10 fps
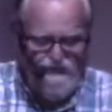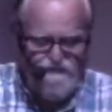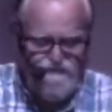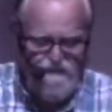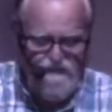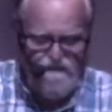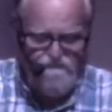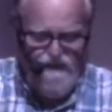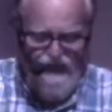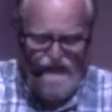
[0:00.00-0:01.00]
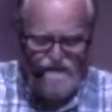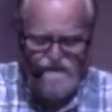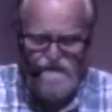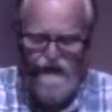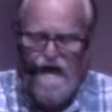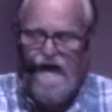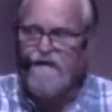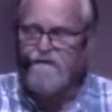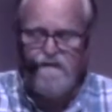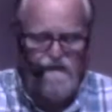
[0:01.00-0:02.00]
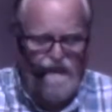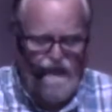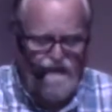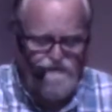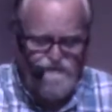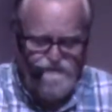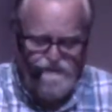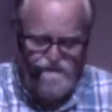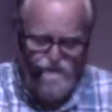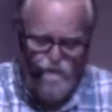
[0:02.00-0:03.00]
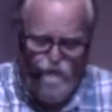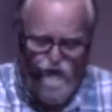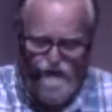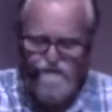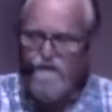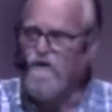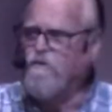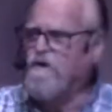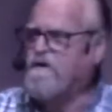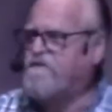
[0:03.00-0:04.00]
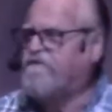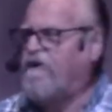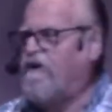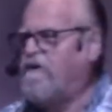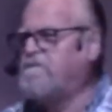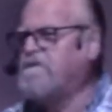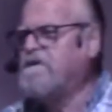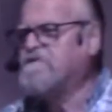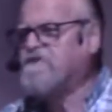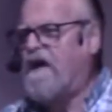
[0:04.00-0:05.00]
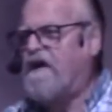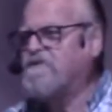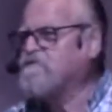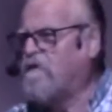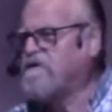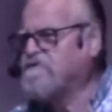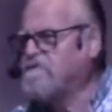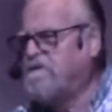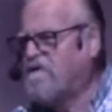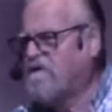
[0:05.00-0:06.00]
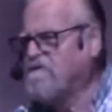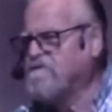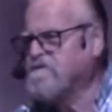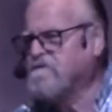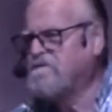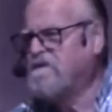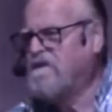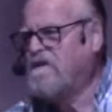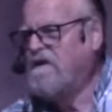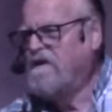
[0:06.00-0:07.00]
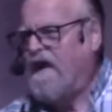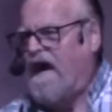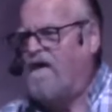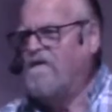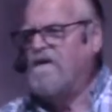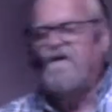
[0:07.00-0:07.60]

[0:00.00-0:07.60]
us that God is the one who will confirm signs, wonders, and miracles. Now,